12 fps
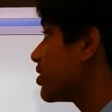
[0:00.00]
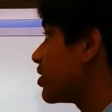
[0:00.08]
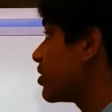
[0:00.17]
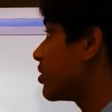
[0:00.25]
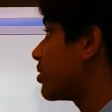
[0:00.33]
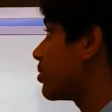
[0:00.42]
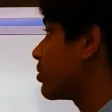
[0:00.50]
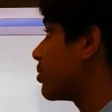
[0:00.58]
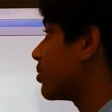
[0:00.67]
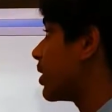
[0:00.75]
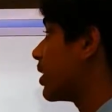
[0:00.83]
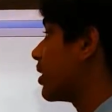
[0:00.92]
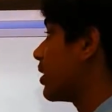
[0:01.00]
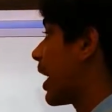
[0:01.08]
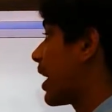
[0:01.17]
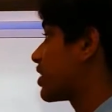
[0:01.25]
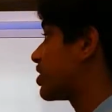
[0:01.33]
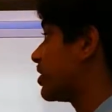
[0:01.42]
to
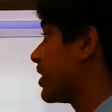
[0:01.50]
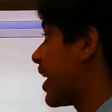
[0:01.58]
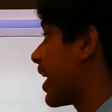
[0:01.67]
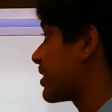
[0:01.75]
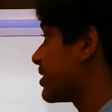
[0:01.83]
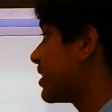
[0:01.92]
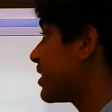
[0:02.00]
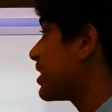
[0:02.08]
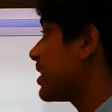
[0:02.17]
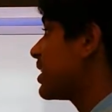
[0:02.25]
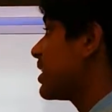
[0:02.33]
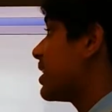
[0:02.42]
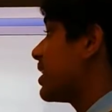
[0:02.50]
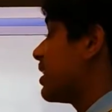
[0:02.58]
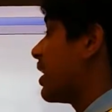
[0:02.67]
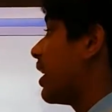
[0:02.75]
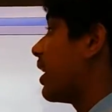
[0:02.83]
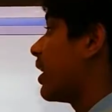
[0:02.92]
actually exit,
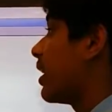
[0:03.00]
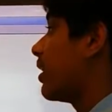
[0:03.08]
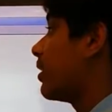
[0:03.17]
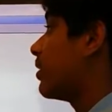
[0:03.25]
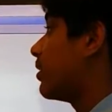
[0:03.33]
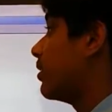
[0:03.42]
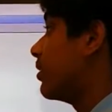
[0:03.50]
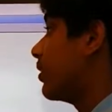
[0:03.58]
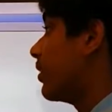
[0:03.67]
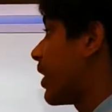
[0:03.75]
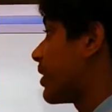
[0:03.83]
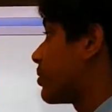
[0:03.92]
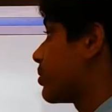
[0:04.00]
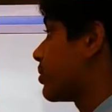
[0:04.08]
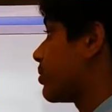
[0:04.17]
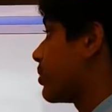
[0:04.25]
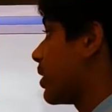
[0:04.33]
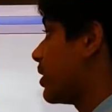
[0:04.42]
and
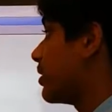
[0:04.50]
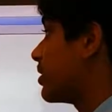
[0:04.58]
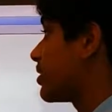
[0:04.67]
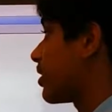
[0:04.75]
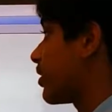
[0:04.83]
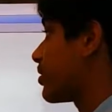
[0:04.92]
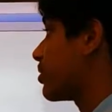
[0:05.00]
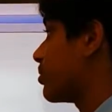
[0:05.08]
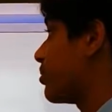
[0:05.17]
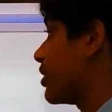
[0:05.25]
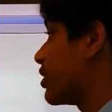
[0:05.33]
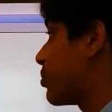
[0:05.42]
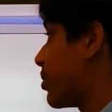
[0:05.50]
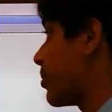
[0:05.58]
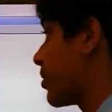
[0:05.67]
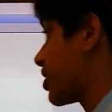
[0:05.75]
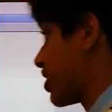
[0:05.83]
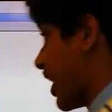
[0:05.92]
this also means pretty
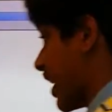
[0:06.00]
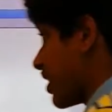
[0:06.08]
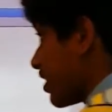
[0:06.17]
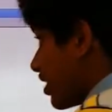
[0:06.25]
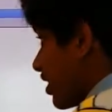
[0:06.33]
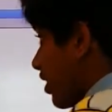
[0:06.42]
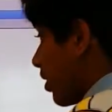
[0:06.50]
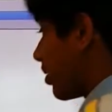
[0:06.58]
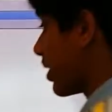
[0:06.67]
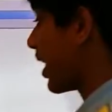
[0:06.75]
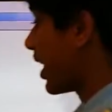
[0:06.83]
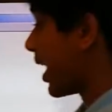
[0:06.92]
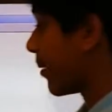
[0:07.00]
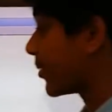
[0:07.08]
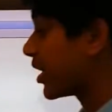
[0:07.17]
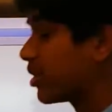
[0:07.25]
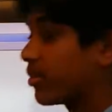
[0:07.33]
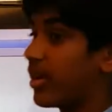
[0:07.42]
much that. Okay, I'm
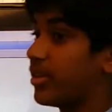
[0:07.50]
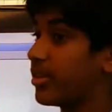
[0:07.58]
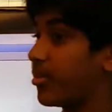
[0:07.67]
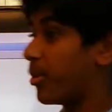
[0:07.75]
gonna run the